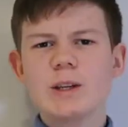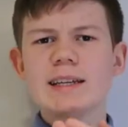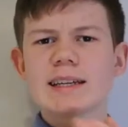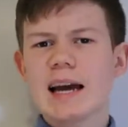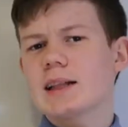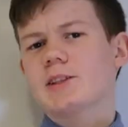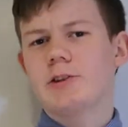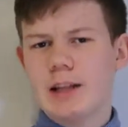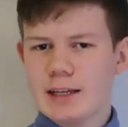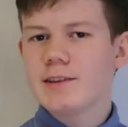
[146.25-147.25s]
we
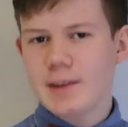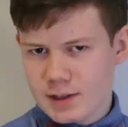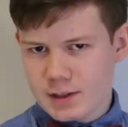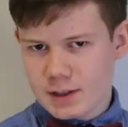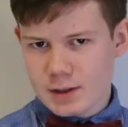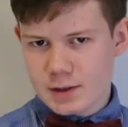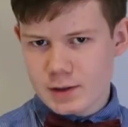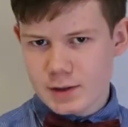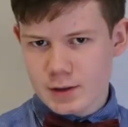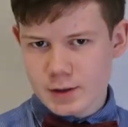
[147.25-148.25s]
calculate this?
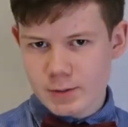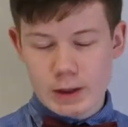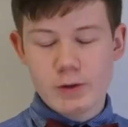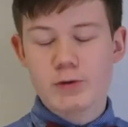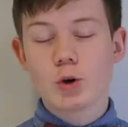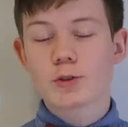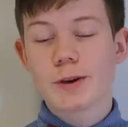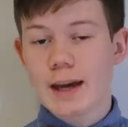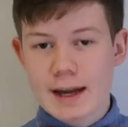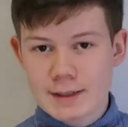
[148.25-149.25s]
Well, of course
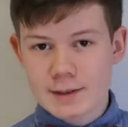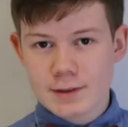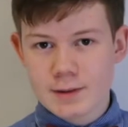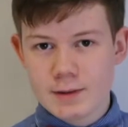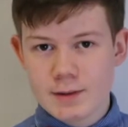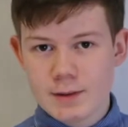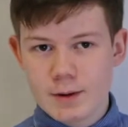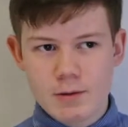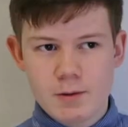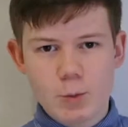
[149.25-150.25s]
we can.
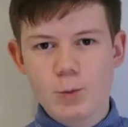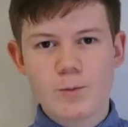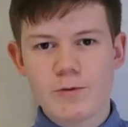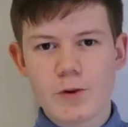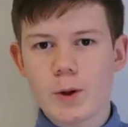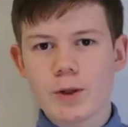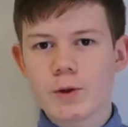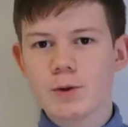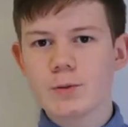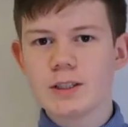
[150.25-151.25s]
But um, for what
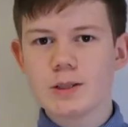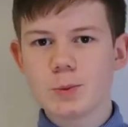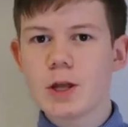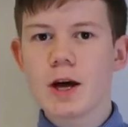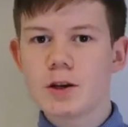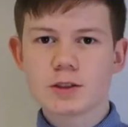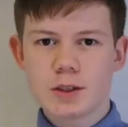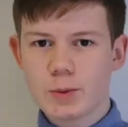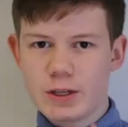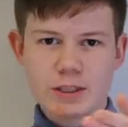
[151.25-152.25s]
other reason would I ask
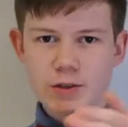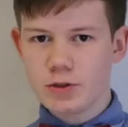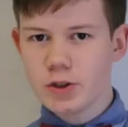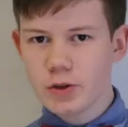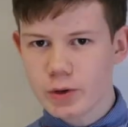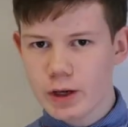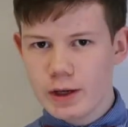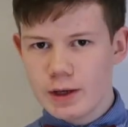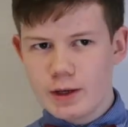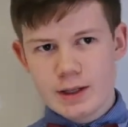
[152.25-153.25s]
the question to you
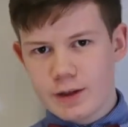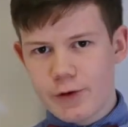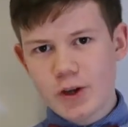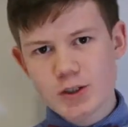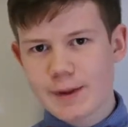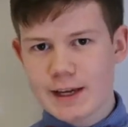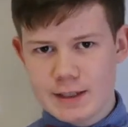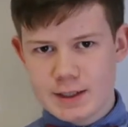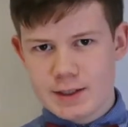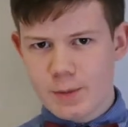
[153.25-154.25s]
in the first
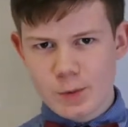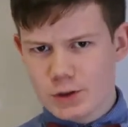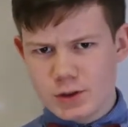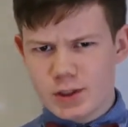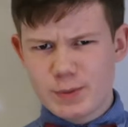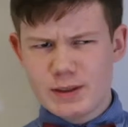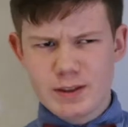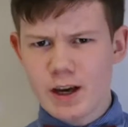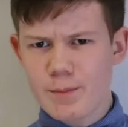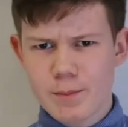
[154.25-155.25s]
place, that would just be
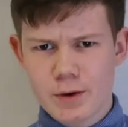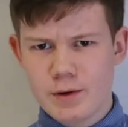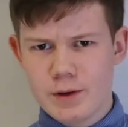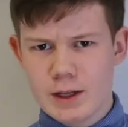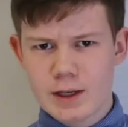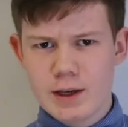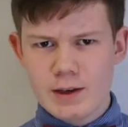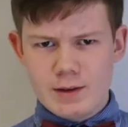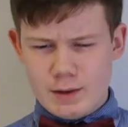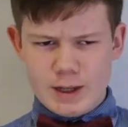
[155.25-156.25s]
dumb.
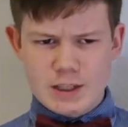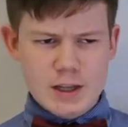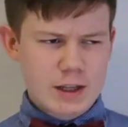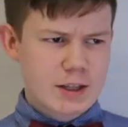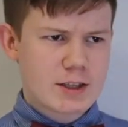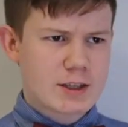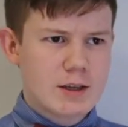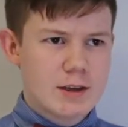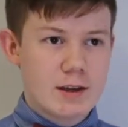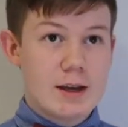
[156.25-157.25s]
Imagine like this.
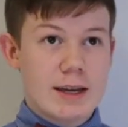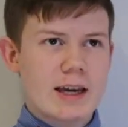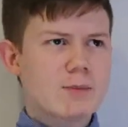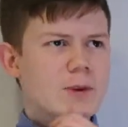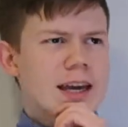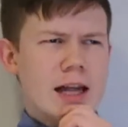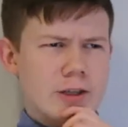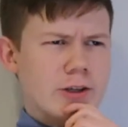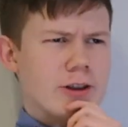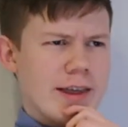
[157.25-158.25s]
Uh, can we
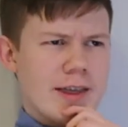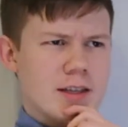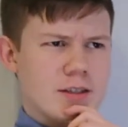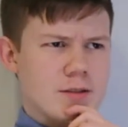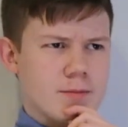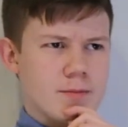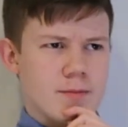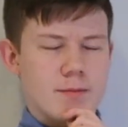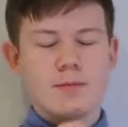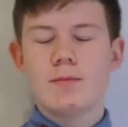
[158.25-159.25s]
calculate this?
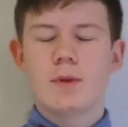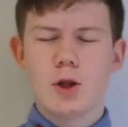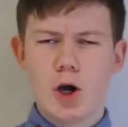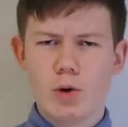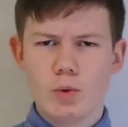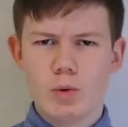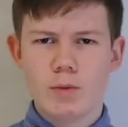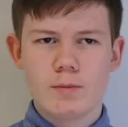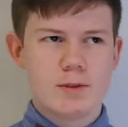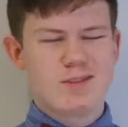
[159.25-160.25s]
No.
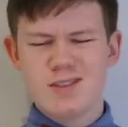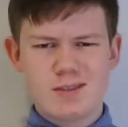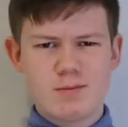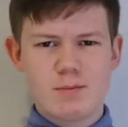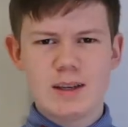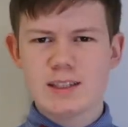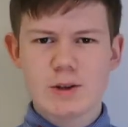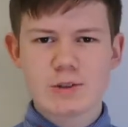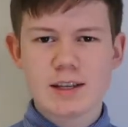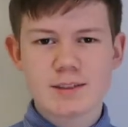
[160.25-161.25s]
It makes
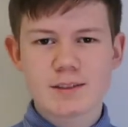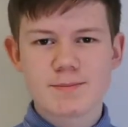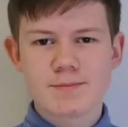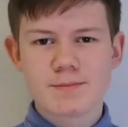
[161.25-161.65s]
no sense.